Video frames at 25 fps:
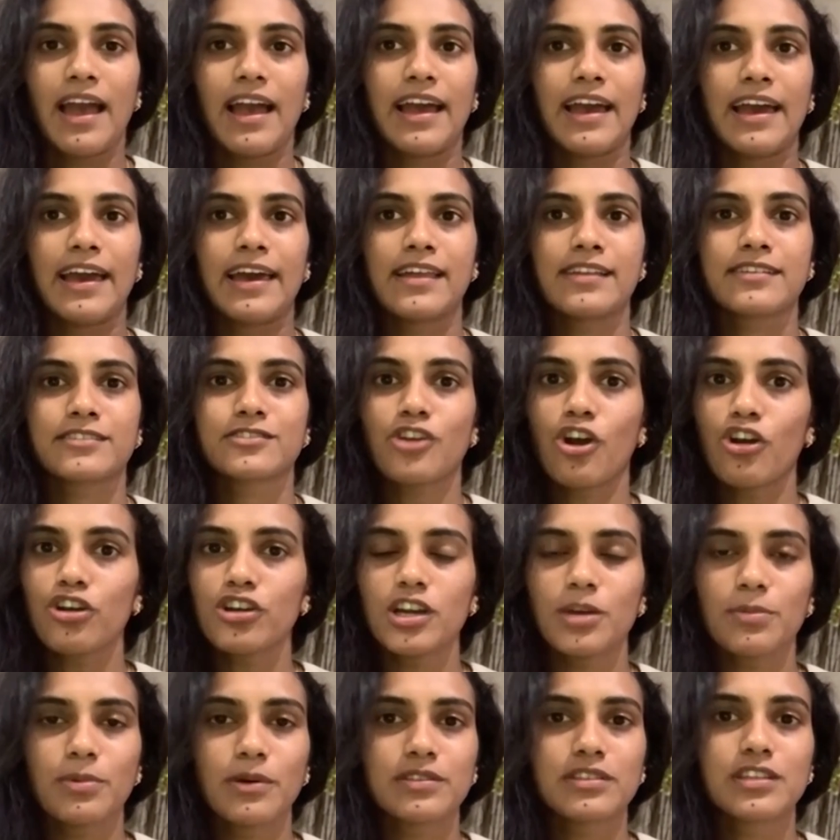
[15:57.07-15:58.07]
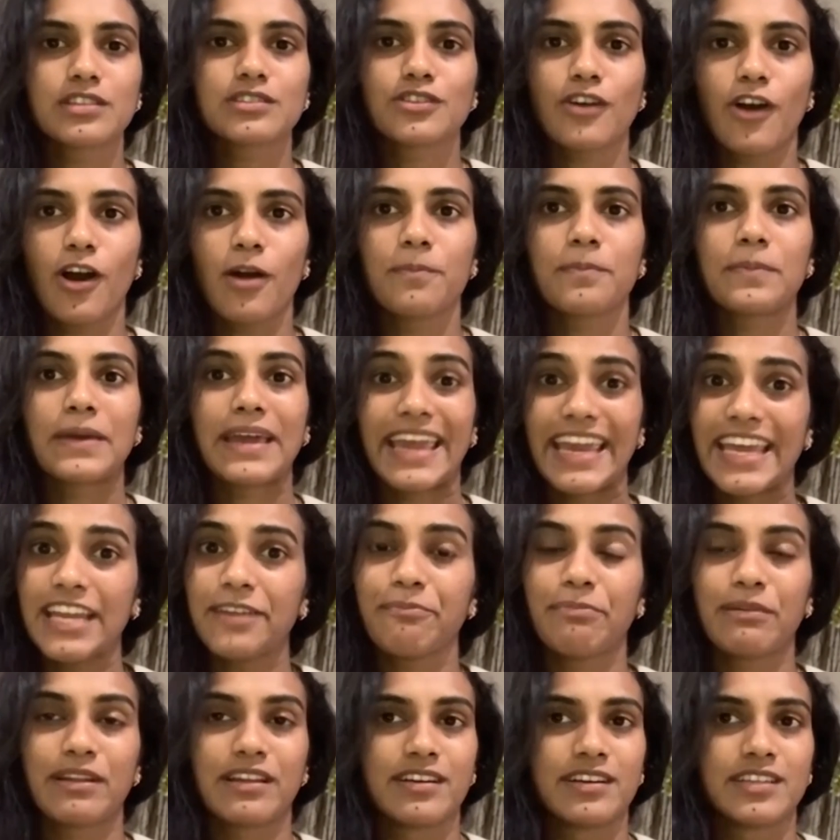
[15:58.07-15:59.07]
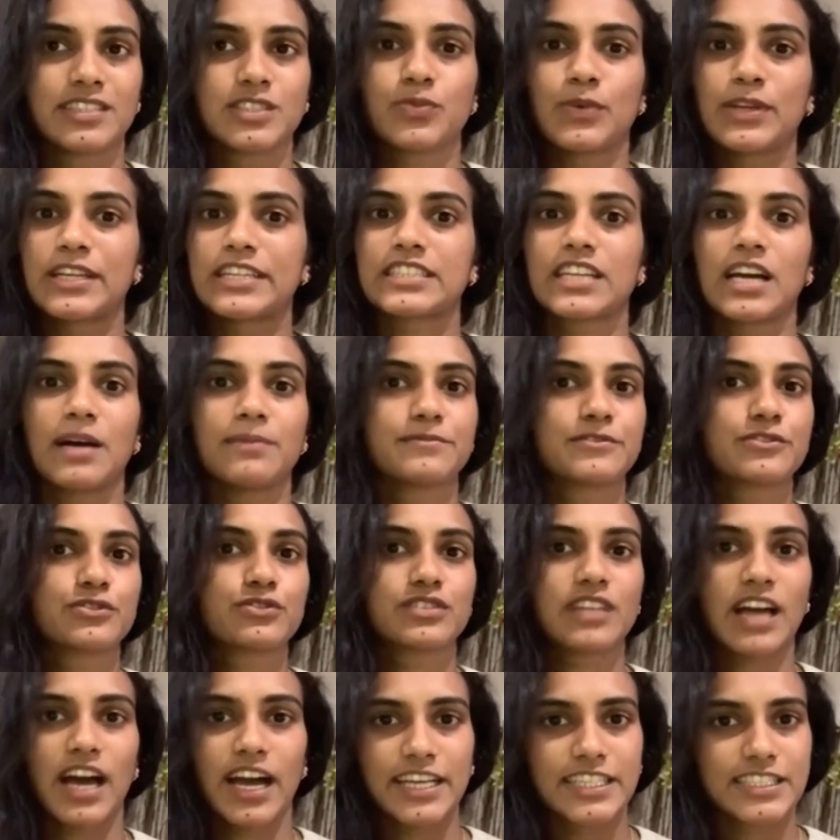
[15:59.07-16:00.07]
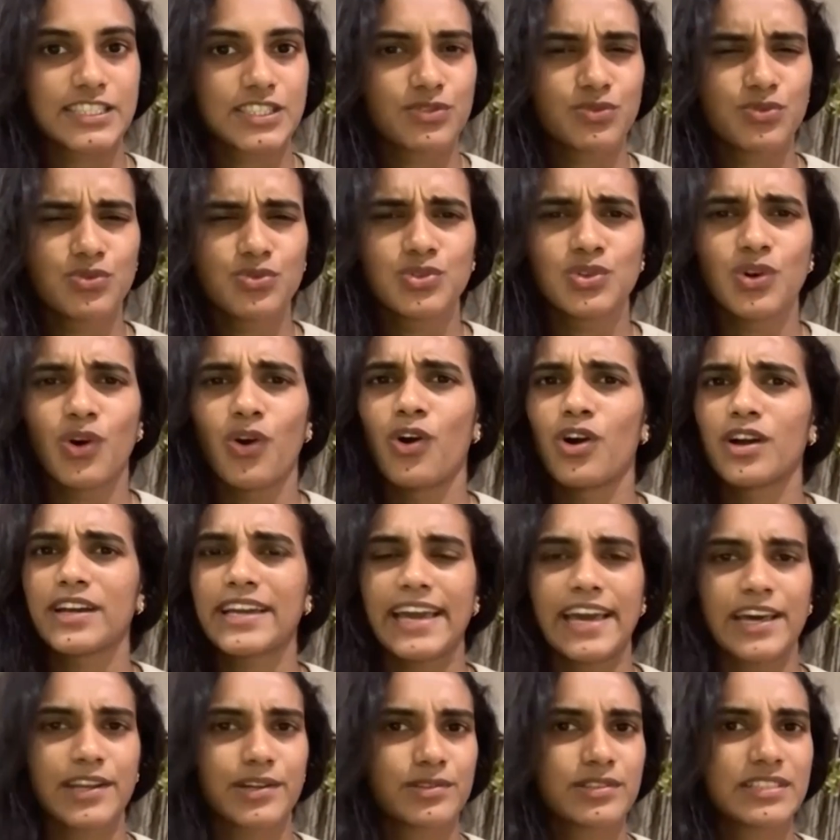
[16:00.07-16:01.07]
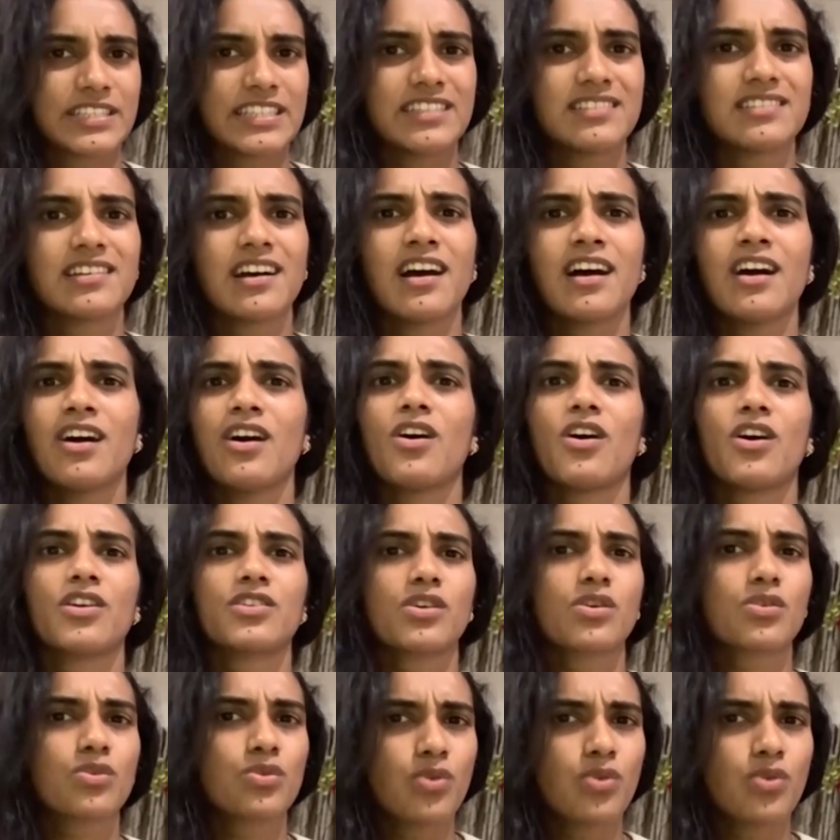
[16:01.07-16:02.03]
And talking about the top 8 players when it comes to Taizu or Carolina or